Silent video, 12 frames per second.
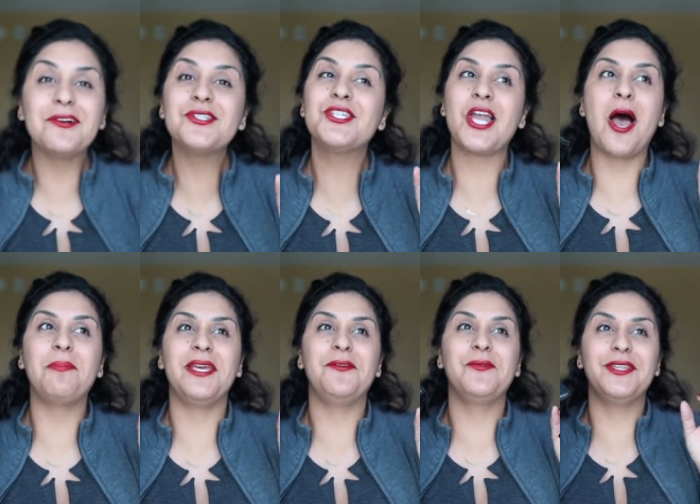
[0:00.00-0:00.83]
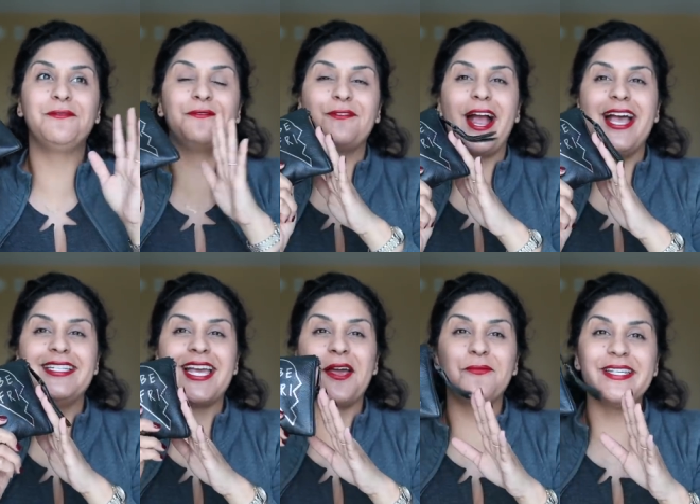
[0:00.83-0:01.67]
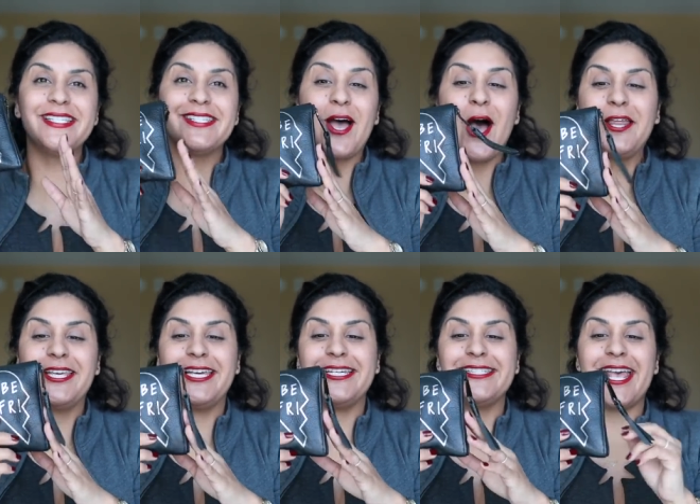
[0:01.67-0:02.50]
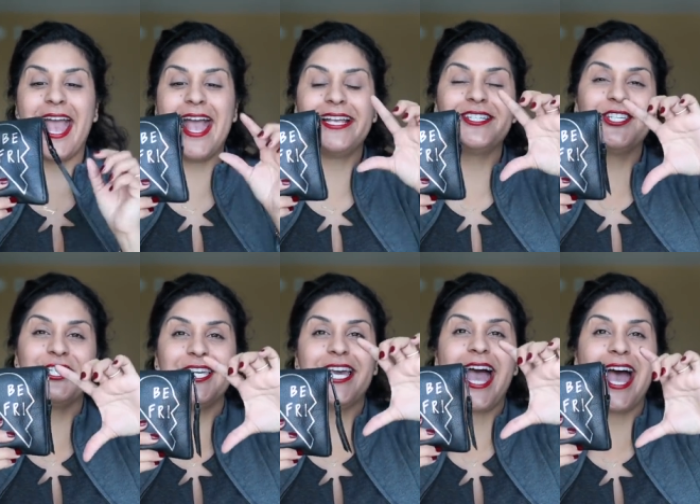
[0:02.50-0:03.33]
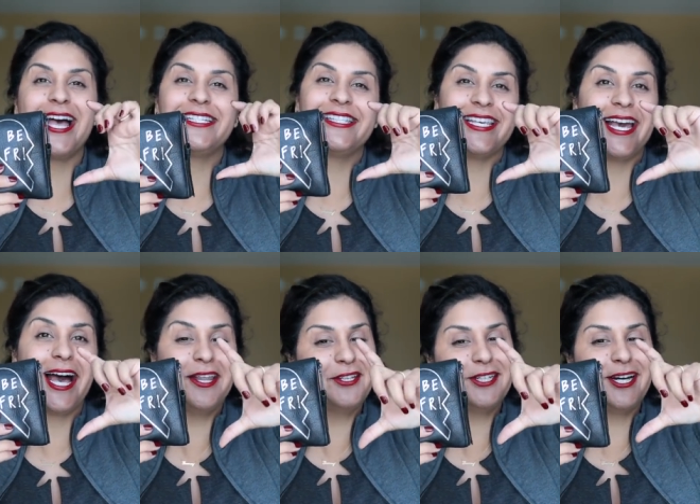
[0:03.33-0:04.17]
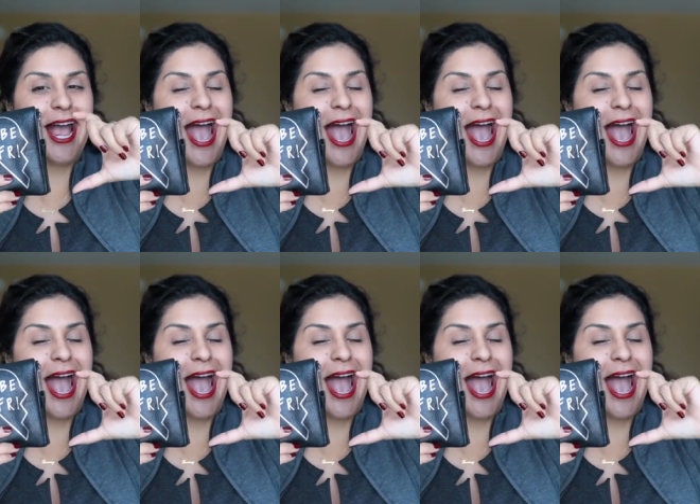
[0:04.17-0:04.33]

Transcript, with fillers: out shopping with a friend and we saw these and she has the other